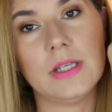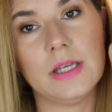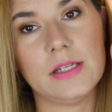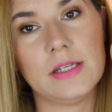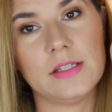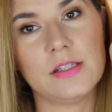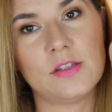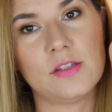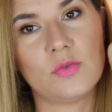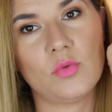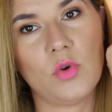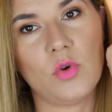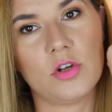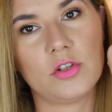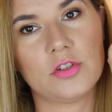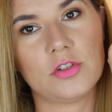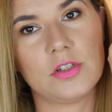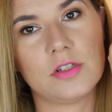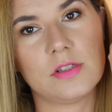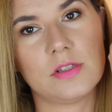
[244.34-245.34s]
and it
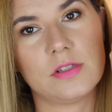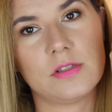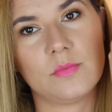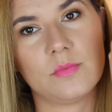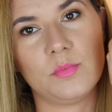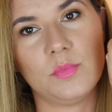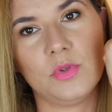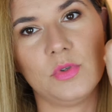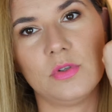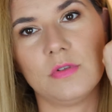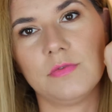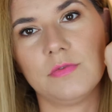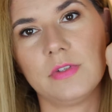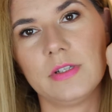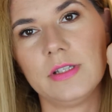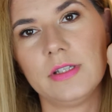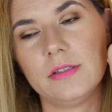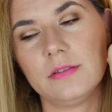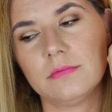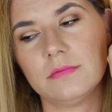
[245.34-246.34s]
swatches
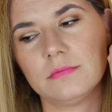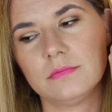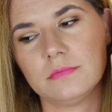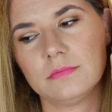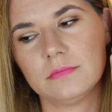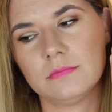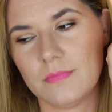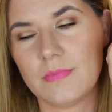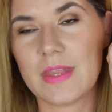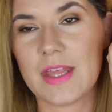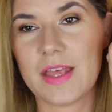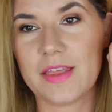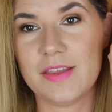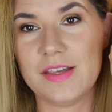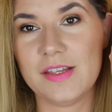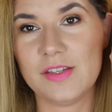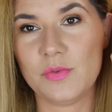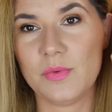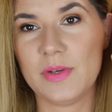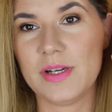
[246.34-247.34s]
beautifully.
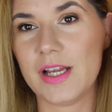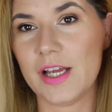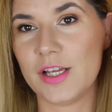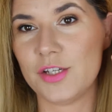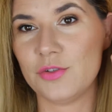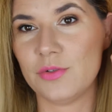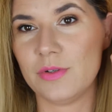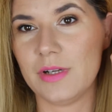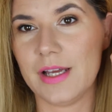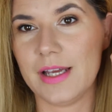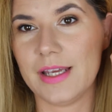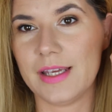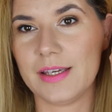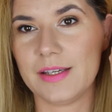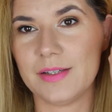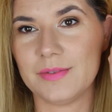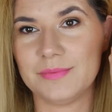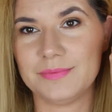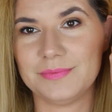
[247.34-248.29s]
This one I do like.